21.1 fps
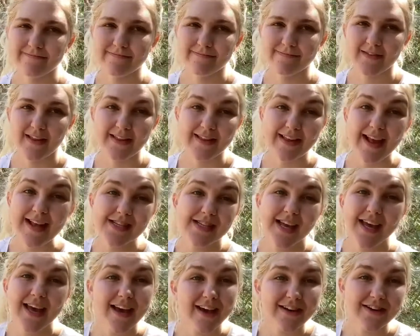in case you
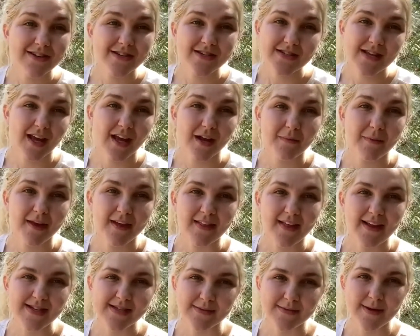can't understand me,
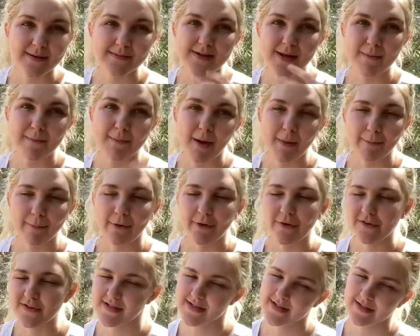like sometimes I
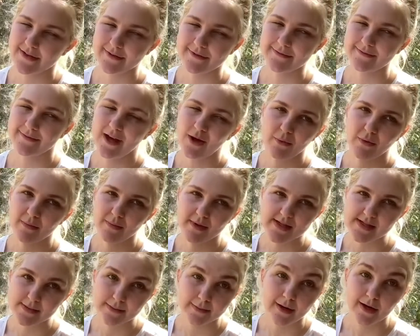mumble, so I wouldn't be
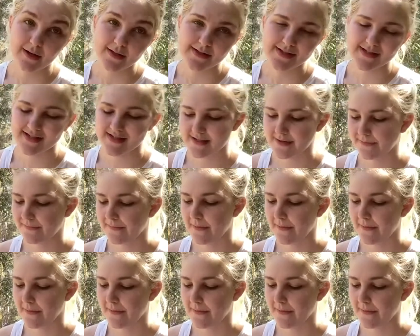surprised.